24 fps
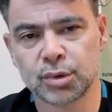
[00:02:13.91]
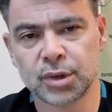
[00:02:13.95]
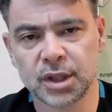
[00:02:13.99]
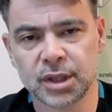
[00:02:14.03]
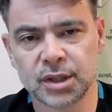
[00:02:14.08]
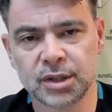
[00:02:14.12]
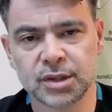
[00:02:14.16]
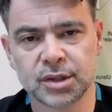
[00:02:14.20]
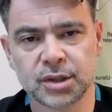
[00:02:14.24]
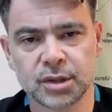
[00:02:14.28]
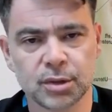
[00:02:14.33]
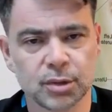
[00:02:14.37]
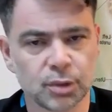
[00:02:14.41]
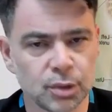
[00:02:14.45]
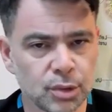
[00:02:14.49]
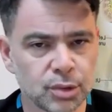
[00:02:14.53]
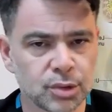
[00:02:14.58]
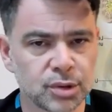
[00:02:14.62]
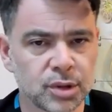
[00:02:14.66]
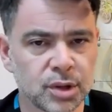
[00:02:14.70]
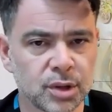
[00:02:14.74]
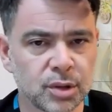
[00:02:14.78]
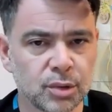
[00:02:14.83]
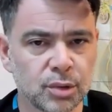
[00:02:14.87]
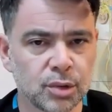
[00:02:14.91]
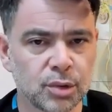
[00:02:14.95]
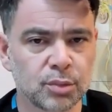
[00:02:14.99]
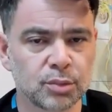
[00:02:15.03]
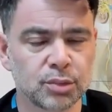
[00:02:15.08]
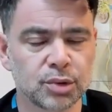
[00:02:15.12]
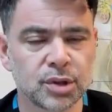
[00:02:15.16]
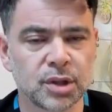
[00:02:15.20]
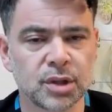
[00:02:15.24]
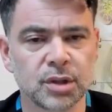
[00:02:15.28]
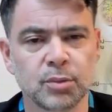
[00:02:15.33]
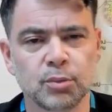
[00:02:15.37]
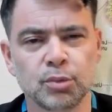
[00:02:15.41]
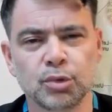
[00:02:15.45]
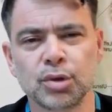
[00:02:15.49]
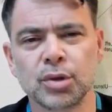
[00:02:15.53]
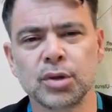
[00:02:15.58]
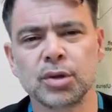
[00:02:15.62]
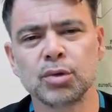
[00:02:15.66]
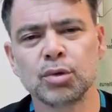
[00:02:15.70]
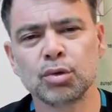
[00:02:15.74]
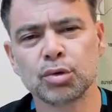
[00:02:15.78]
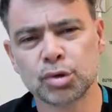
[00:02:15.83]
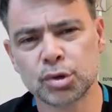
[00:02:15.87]
of the patients in this group also
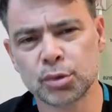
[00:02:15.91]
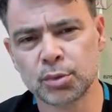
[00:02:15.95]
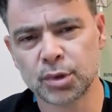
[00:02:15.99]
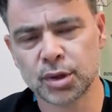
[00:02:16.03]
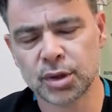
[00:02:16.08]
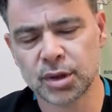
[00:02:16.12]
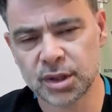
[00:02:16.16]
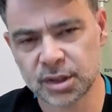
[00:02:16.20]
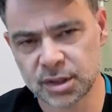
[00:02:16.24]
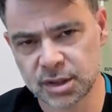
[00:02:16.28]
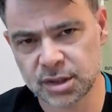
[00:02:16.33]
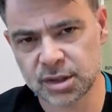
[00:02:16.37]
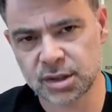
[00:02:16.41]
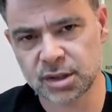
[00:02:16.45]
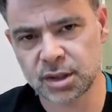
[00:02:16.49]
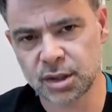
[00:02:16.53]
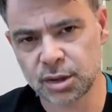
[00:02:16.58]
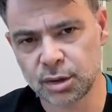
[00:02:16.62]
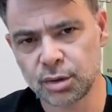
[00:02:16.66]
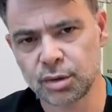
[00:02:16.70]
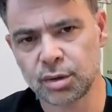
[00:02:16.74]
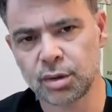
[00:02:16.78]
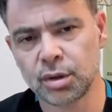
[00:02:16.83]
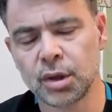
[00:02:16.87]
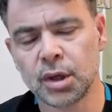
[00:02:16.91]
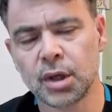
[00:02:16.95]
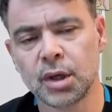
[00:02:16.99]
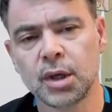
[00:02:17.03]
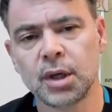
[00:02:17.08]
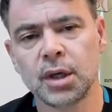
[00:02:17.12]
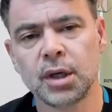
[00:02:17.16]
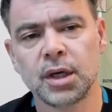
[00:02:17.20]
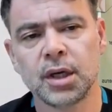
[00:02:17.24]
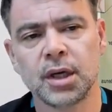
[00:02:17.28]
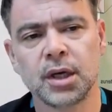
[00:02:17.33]
developed erectile dysfunction.